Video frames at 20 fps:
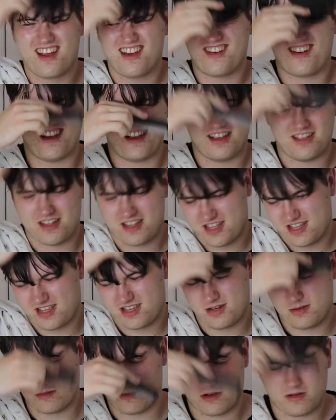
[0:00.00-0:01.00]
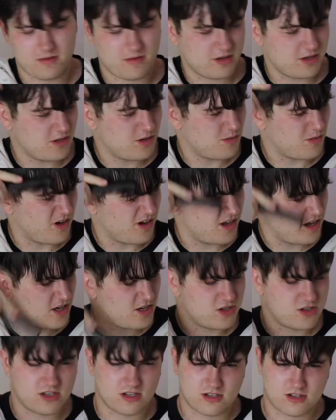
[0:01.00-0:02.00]
Right, you know what, you know what?
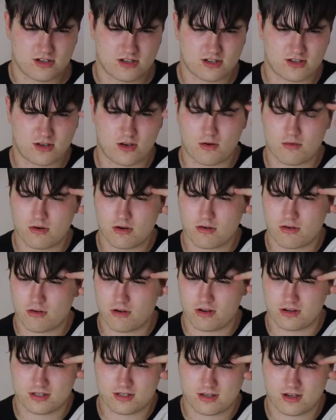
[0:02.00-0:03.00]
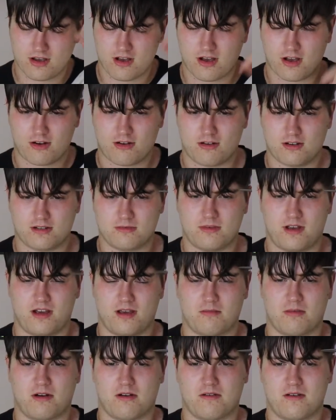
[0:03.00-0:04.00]
Just just go across, across my
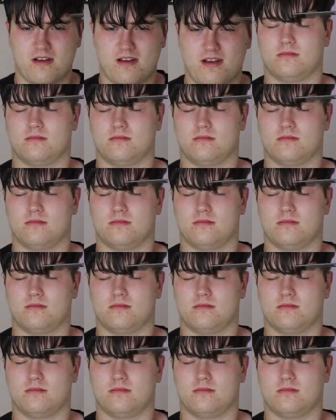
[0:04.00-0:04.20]
eyebrow.